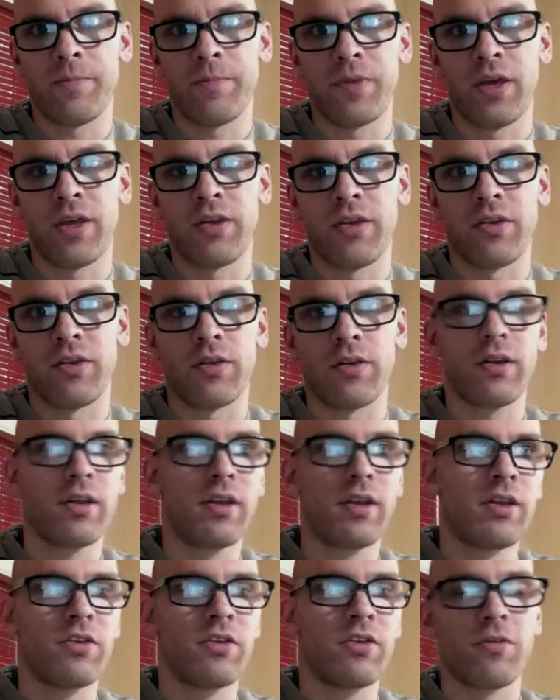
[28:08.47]
And
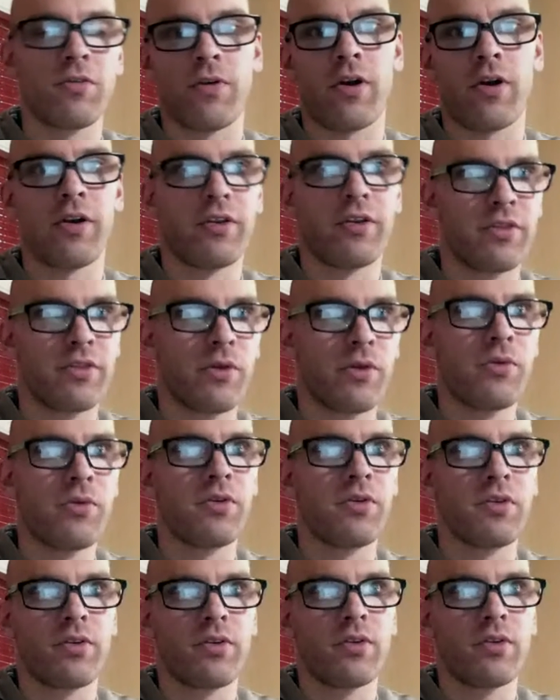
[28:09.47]
insofar as
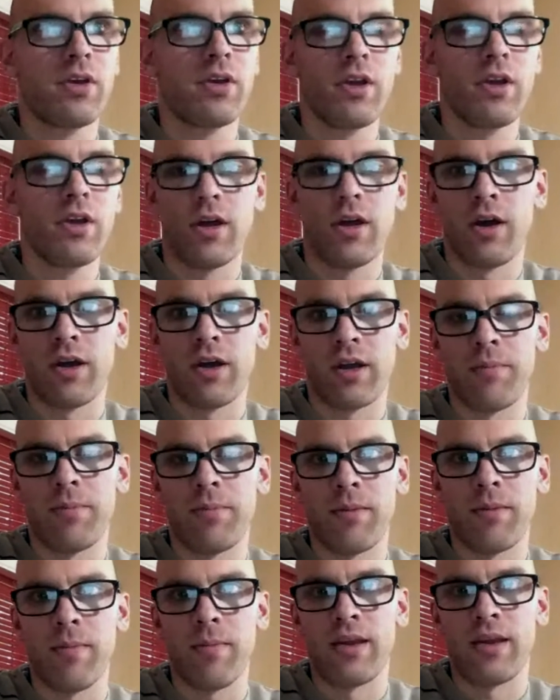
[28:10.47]
those can
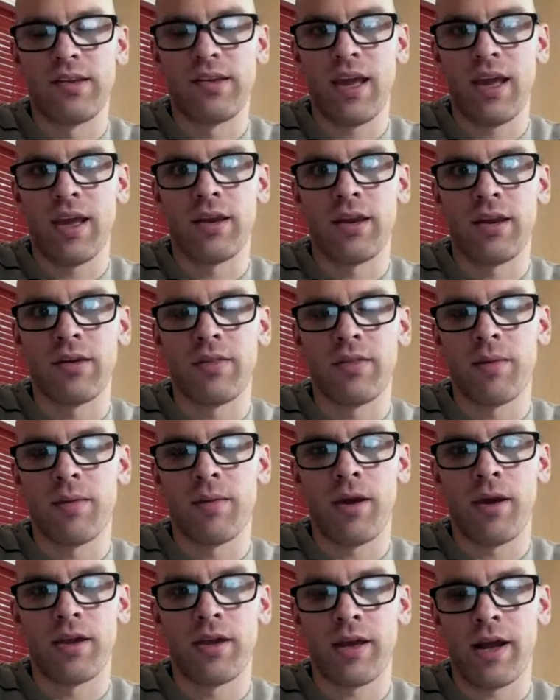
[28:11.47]
be maintained, they
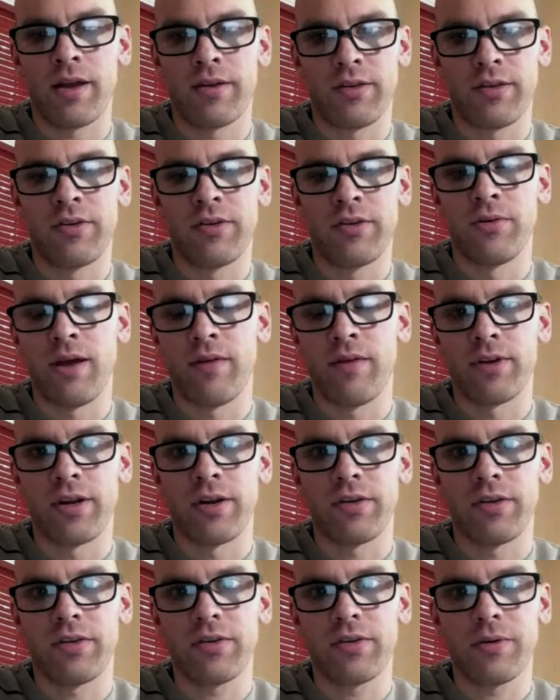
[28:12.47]
might constitute
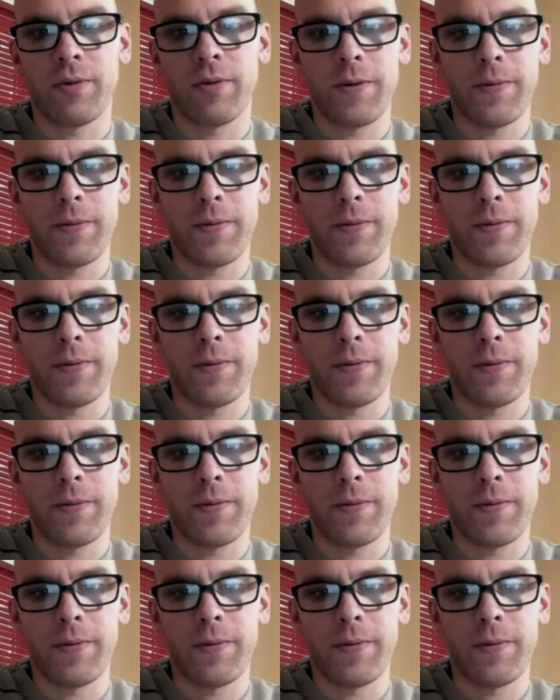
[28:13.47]
evidence.